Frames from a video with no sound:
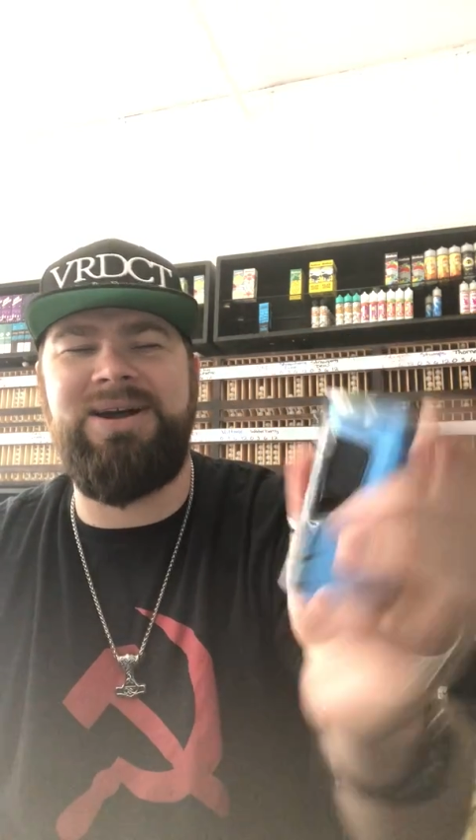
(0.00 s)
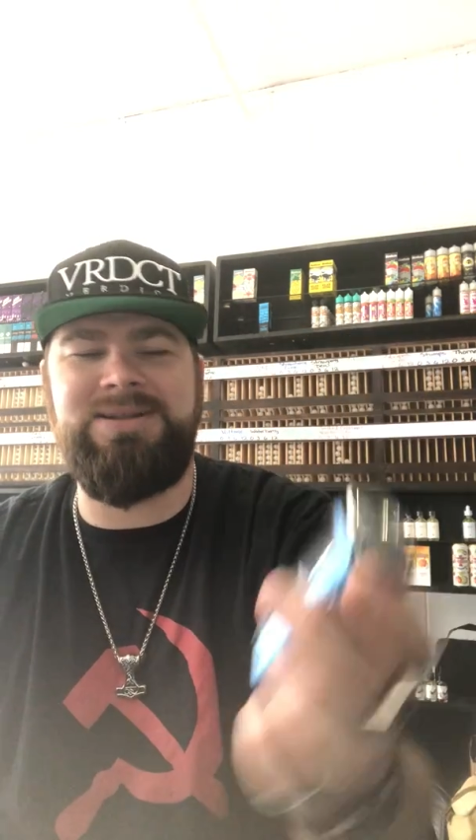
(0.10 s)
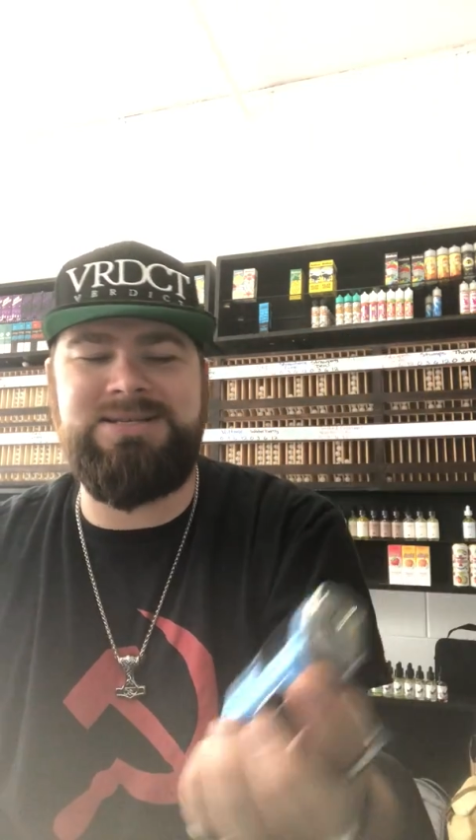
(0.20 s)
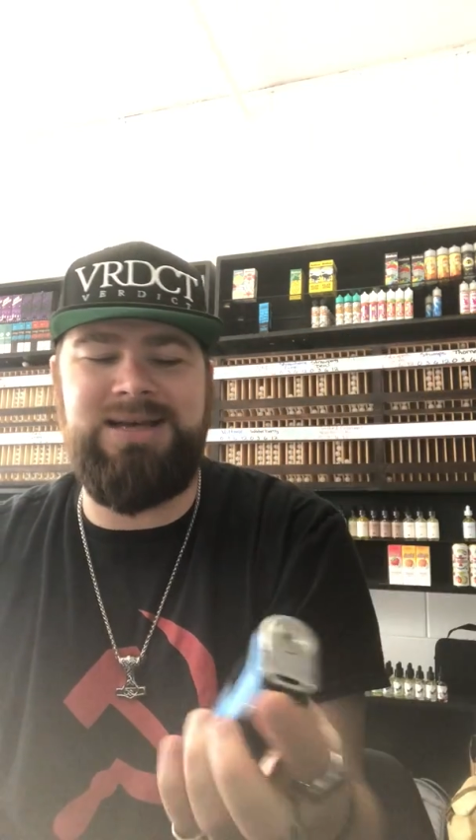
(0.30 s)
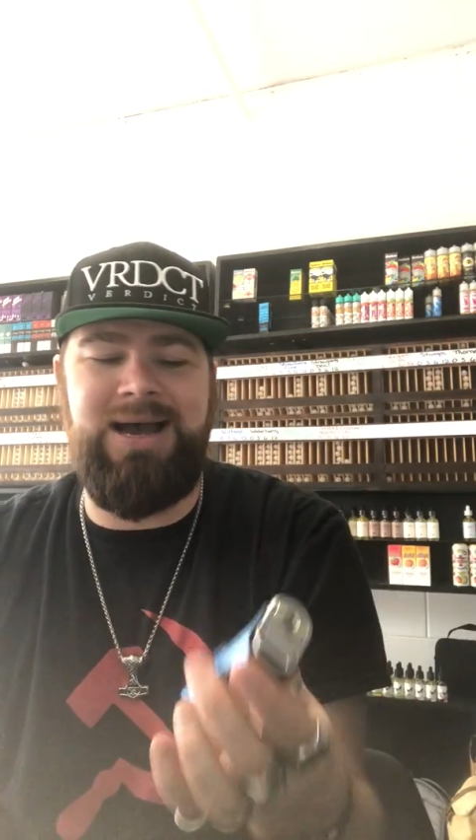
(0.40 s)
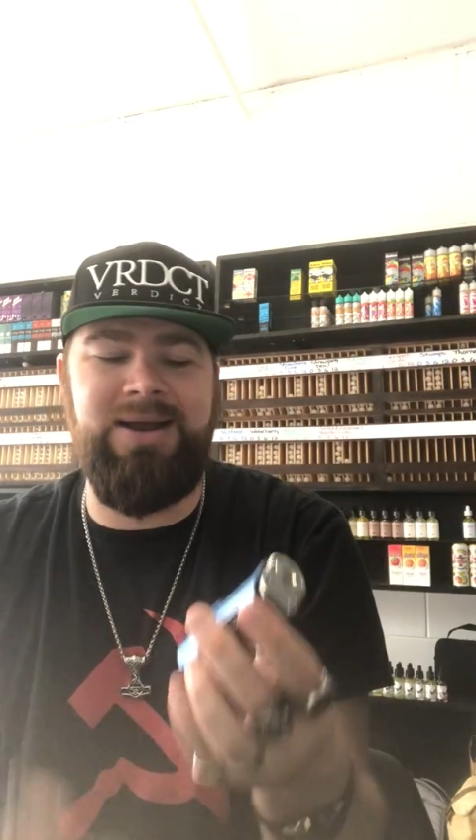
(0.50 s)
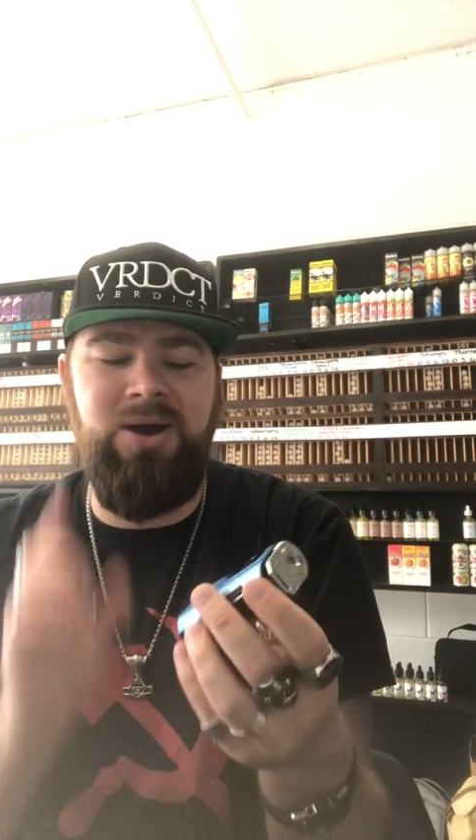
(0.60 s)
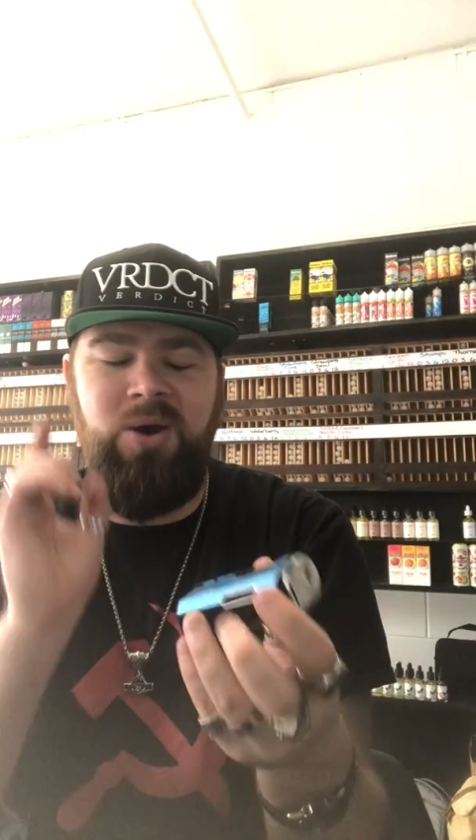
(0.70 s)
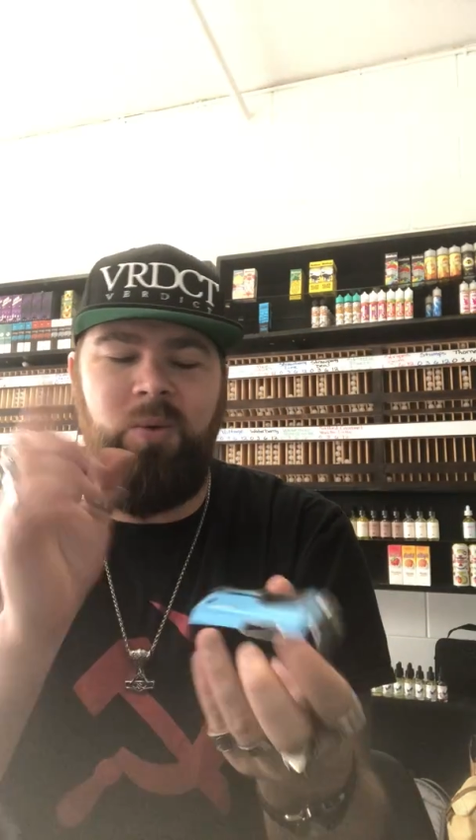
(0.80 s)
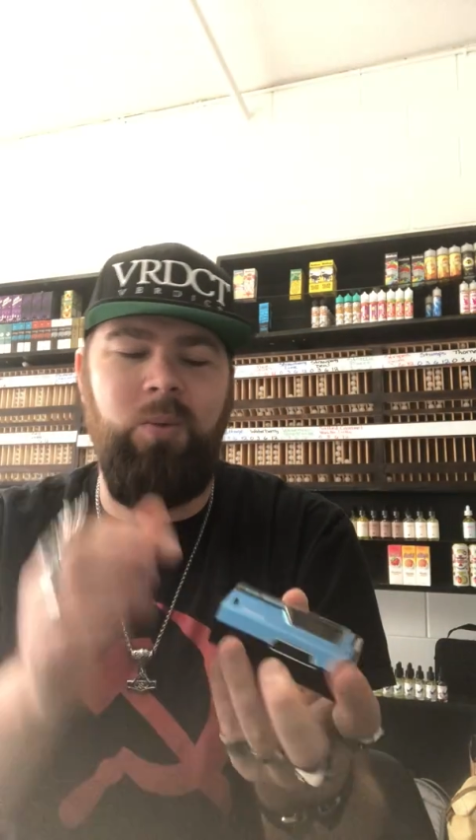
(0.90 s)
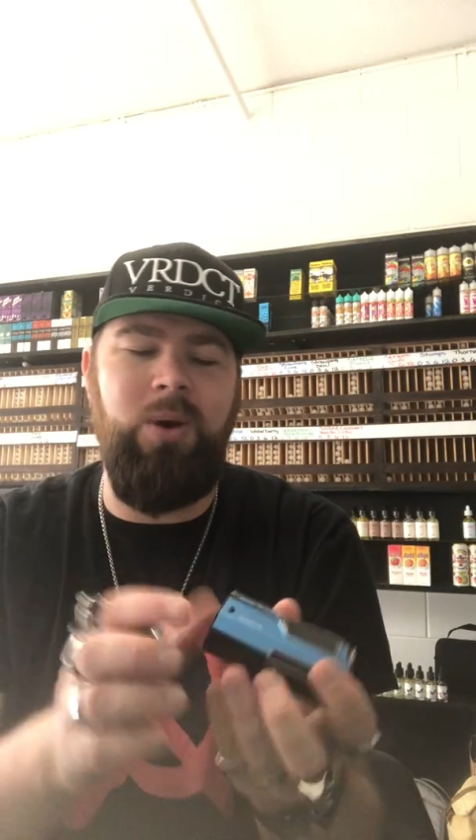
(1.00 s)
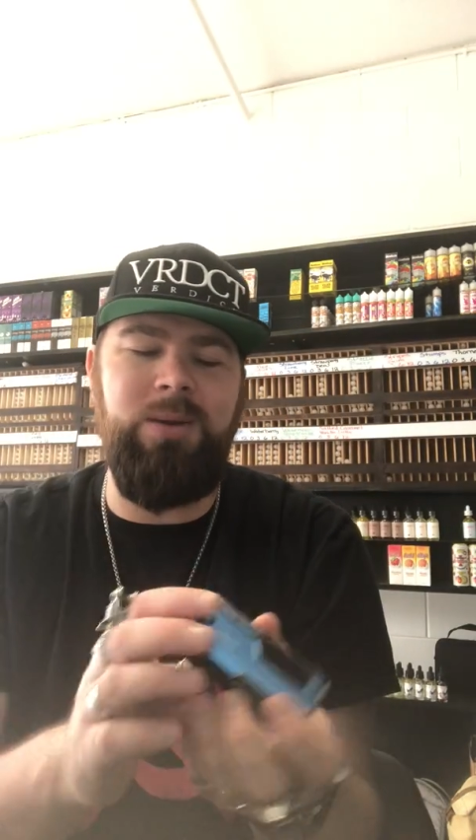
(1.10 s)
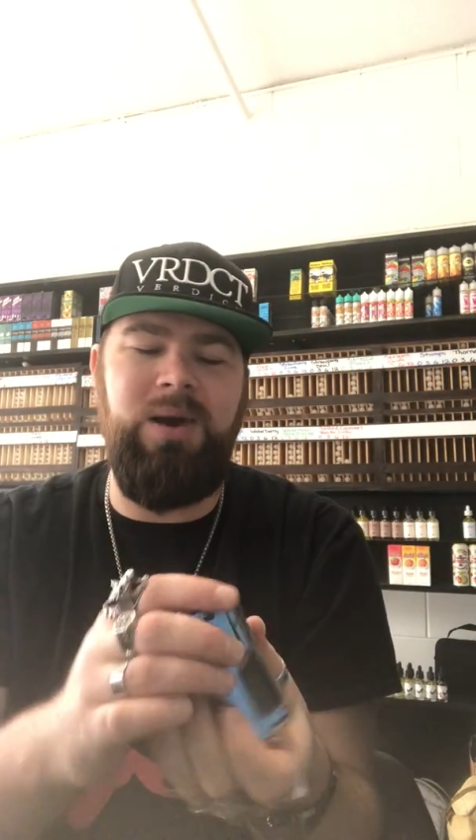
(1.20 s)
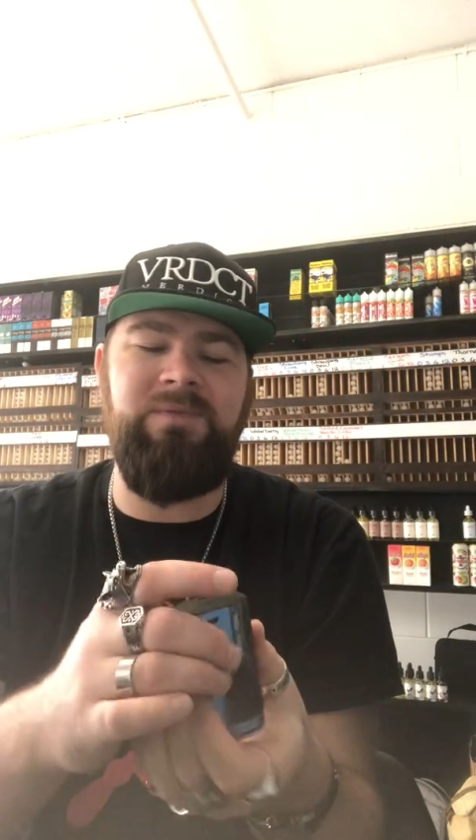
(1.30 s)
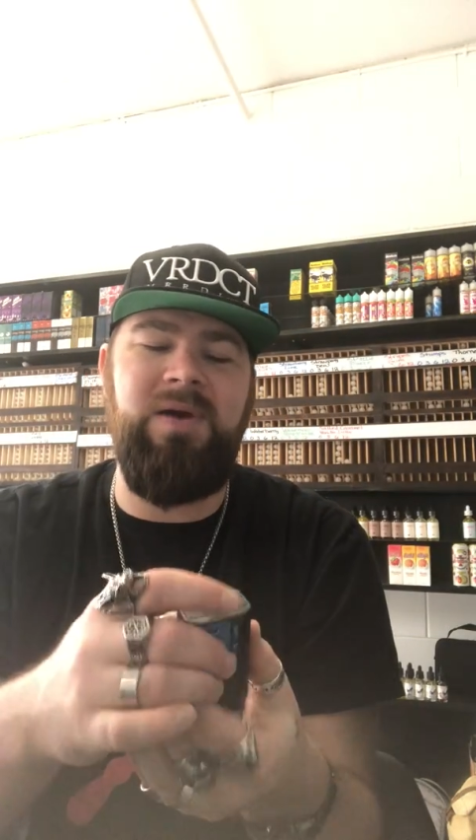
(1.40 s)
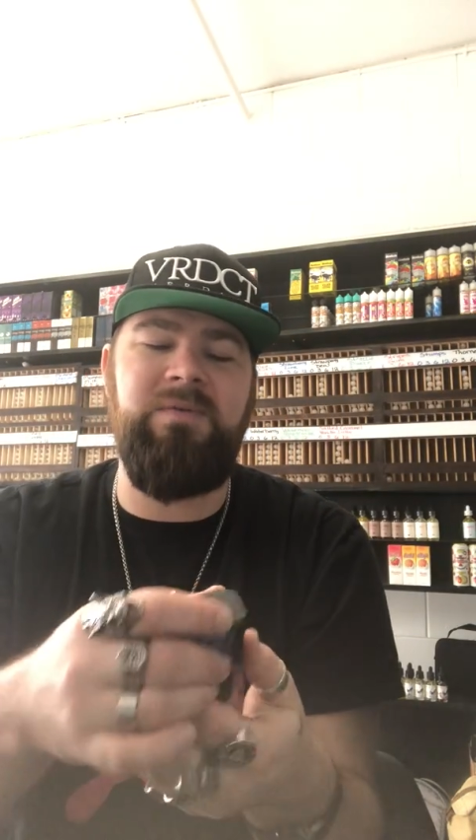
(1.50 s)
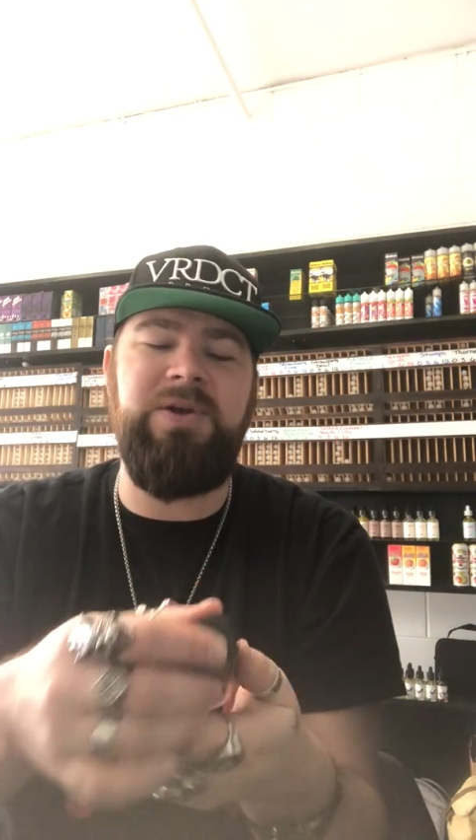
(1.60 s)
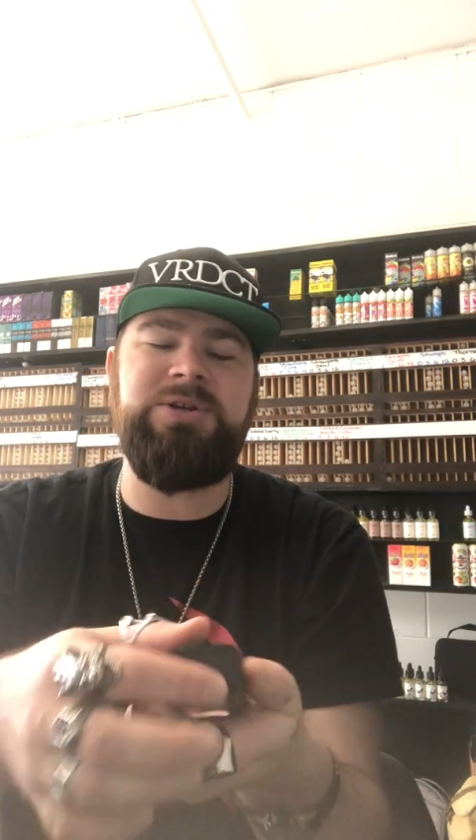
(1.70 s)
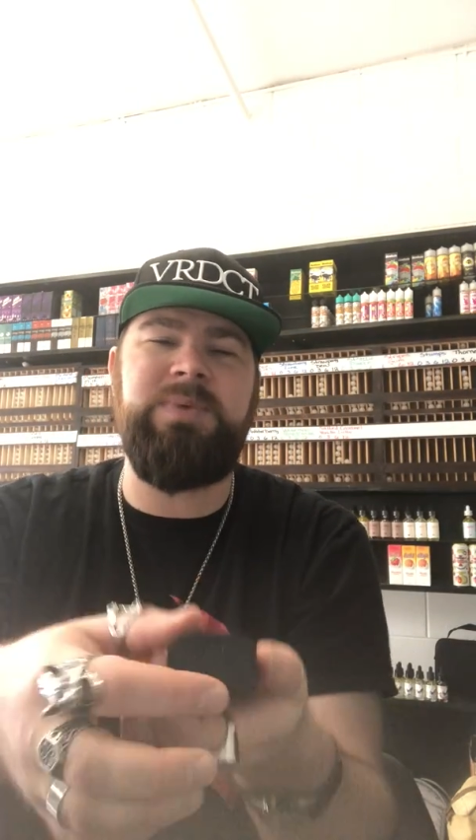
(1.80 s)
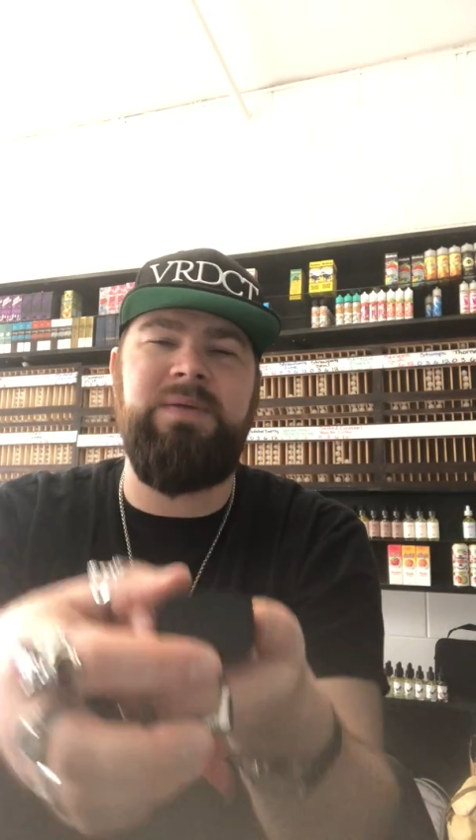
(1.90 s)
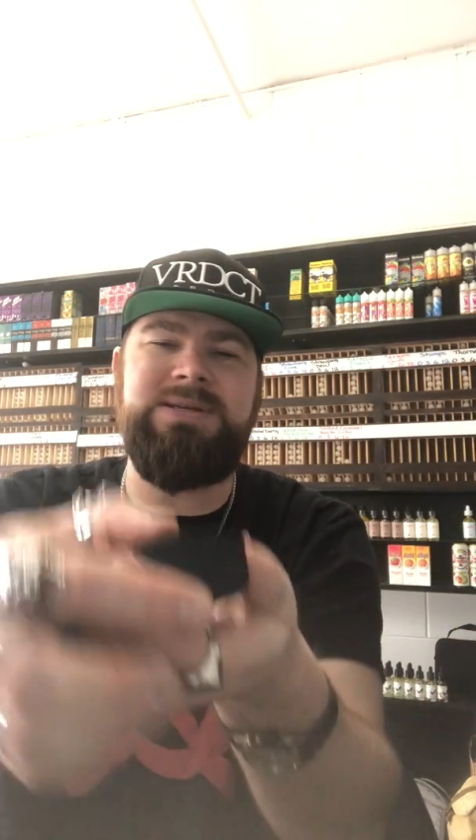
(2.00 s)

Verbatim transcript: there on the side. One of my favorite features about